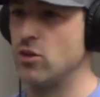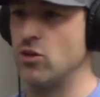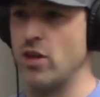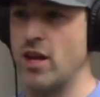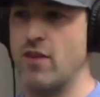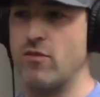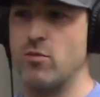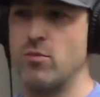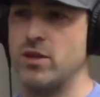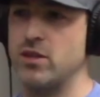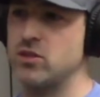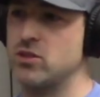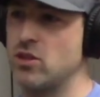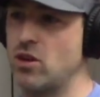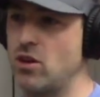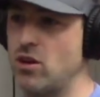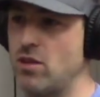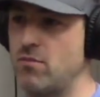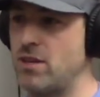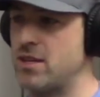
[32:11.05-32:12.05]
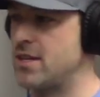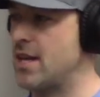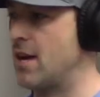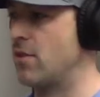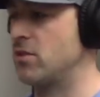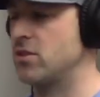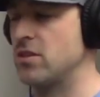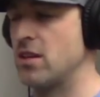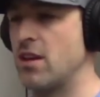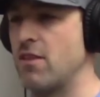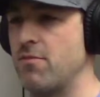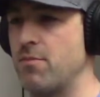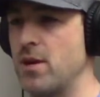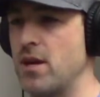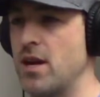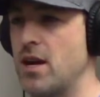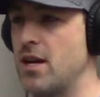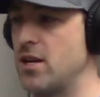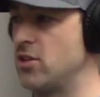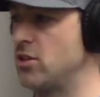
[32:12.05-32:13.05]
Everybody's gone. My dad was an
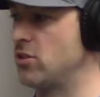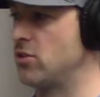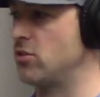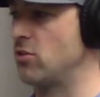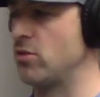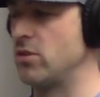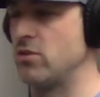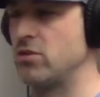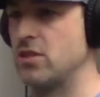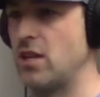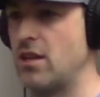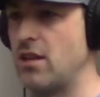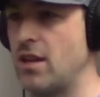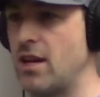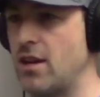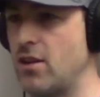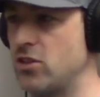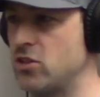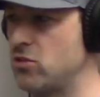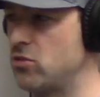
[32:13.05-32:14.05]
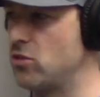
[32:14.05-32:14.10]
FBI agent, so he was out of the house.